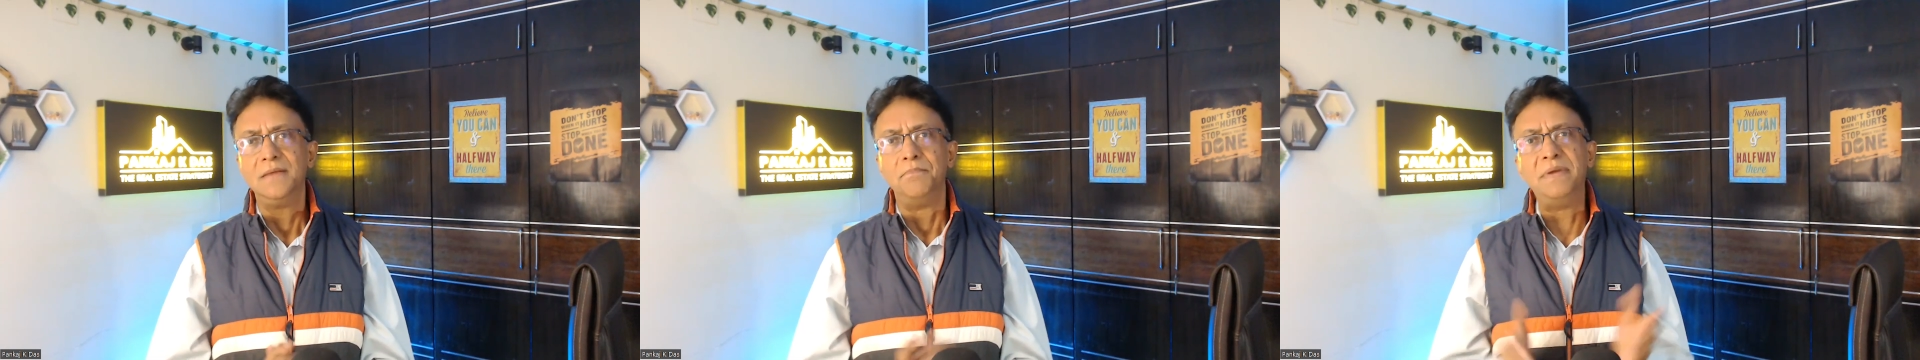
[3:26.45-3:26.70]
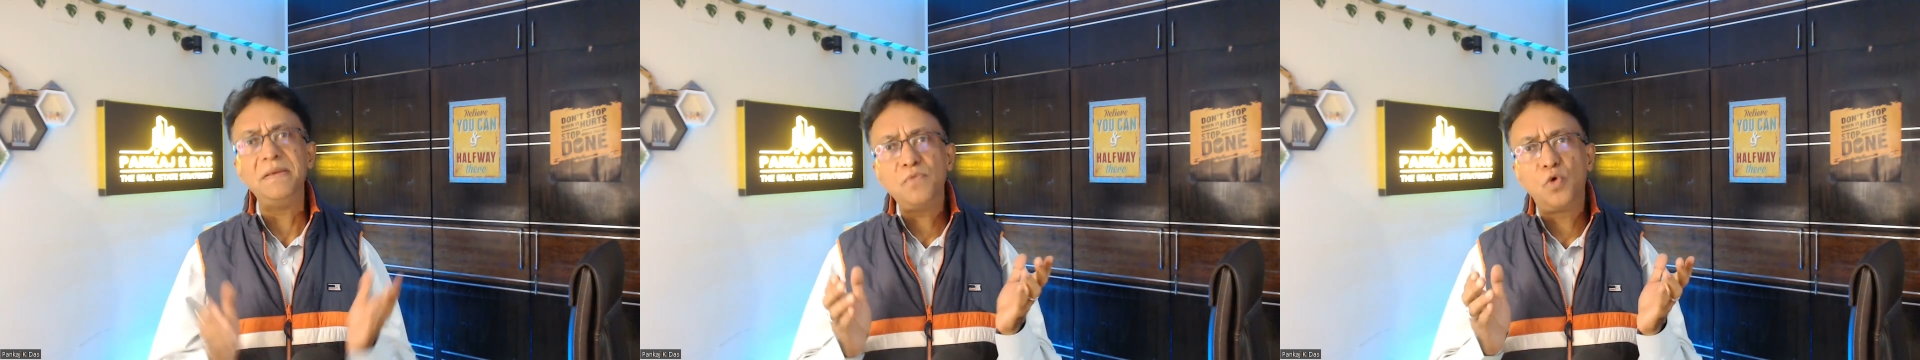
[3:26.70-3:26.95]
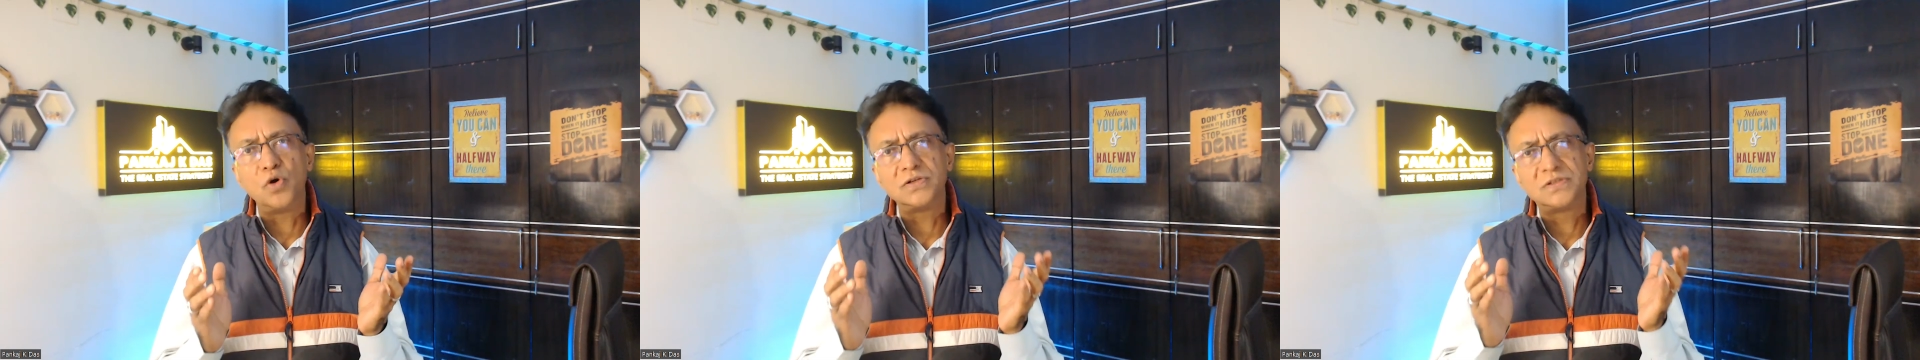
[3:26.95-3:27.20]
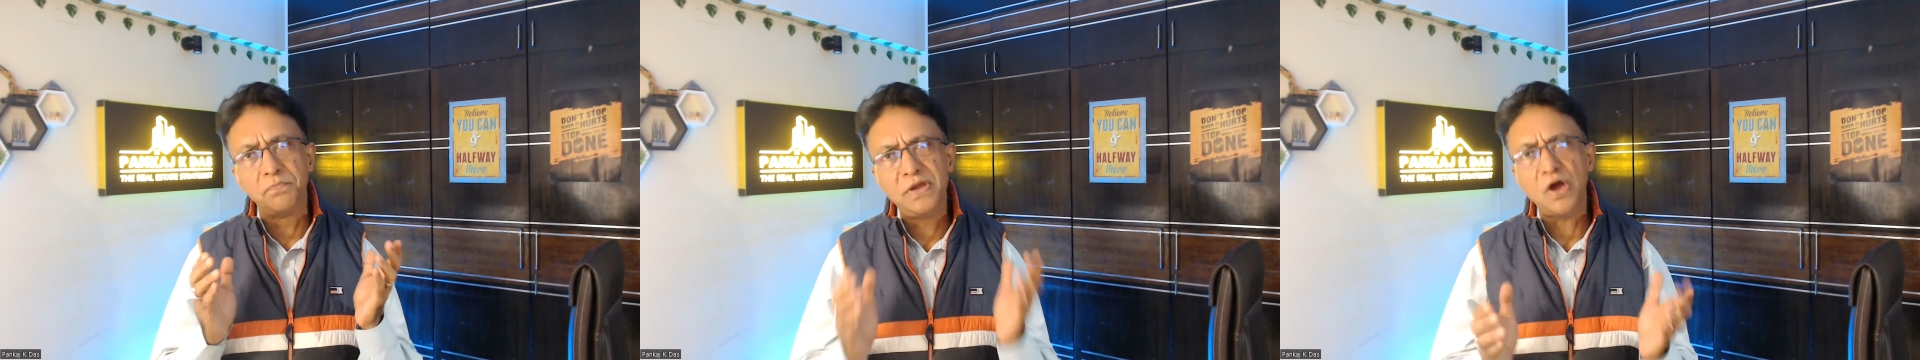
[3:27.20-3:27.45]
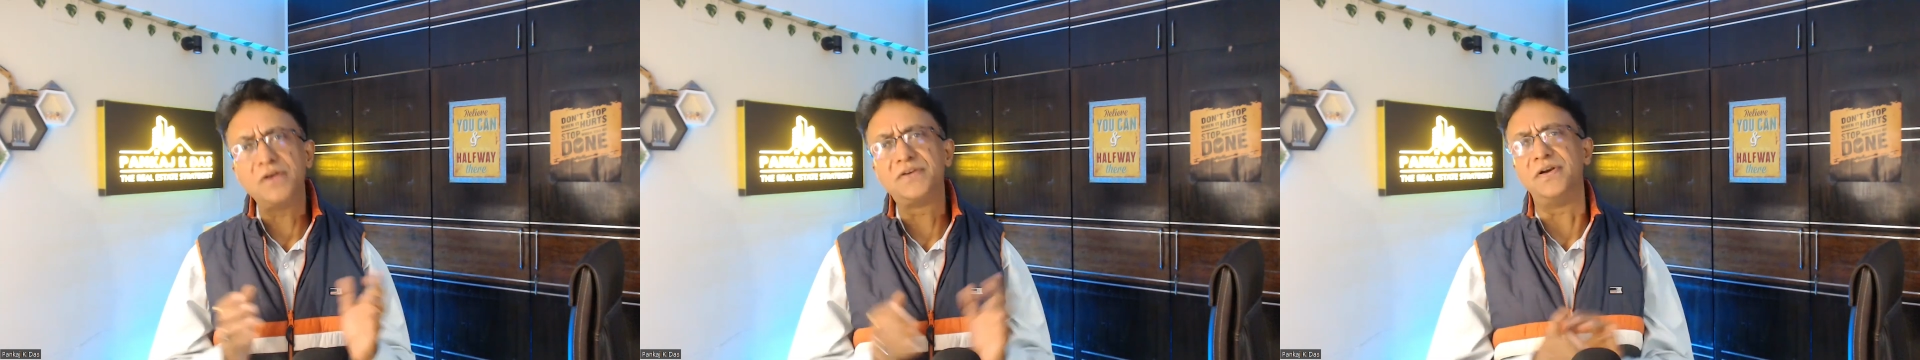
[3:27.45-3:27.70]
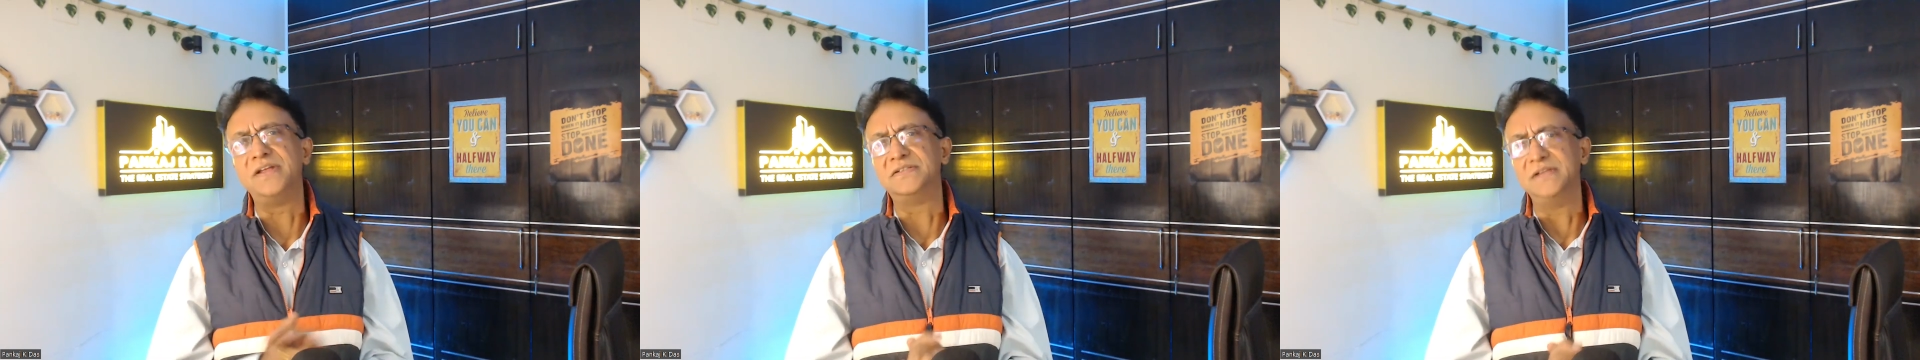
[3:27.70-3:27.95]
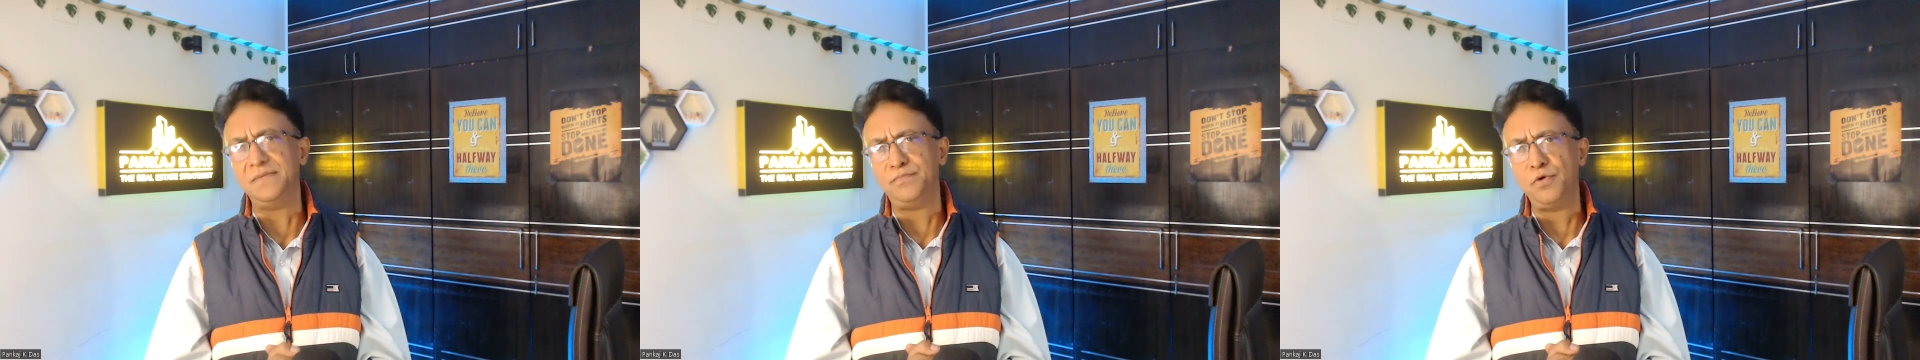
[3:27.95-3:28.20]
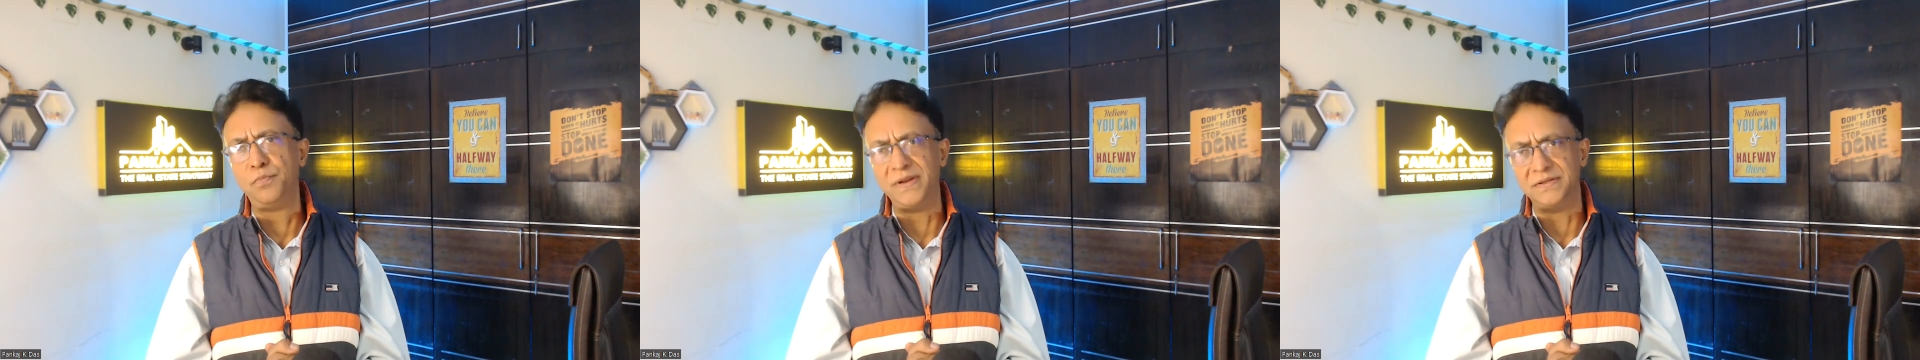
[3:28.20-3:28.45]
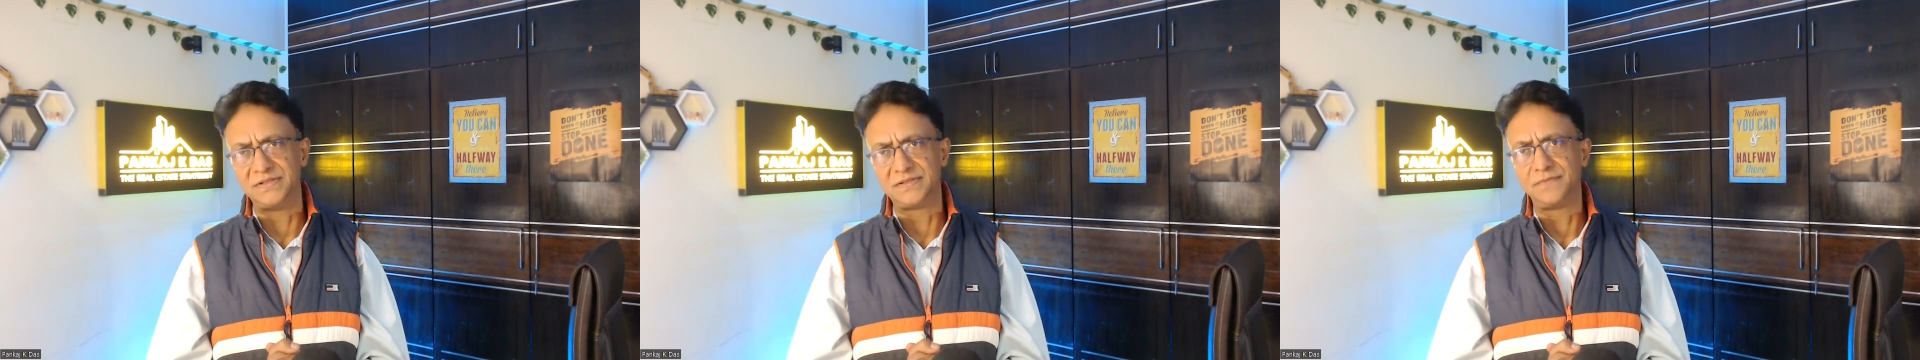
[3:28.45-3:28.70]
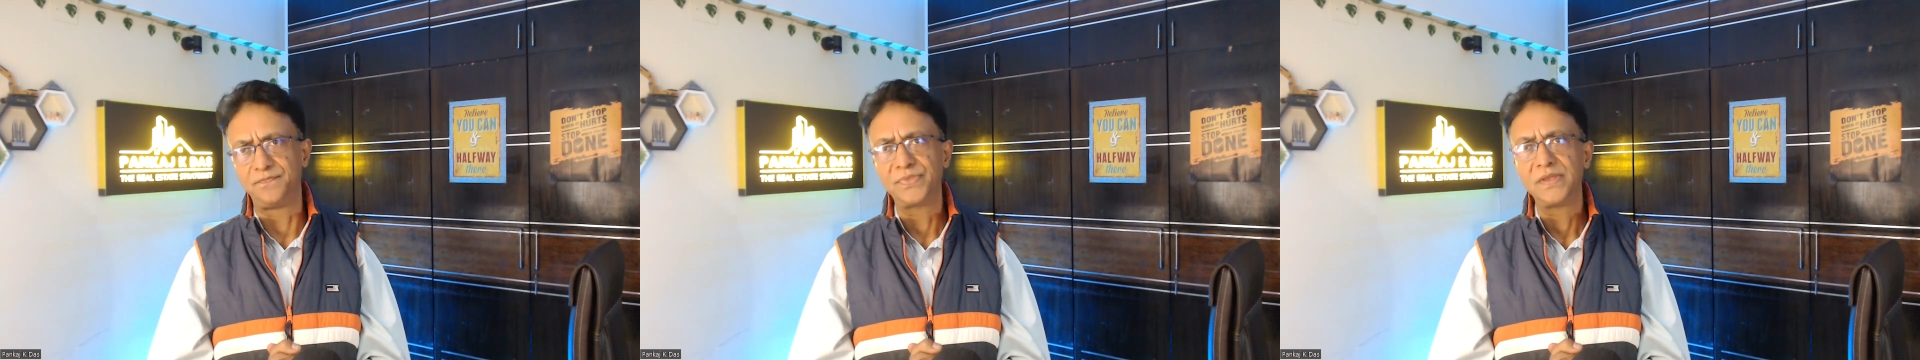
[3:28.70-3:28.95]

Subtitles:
BIM goes beyond traditional blueprints,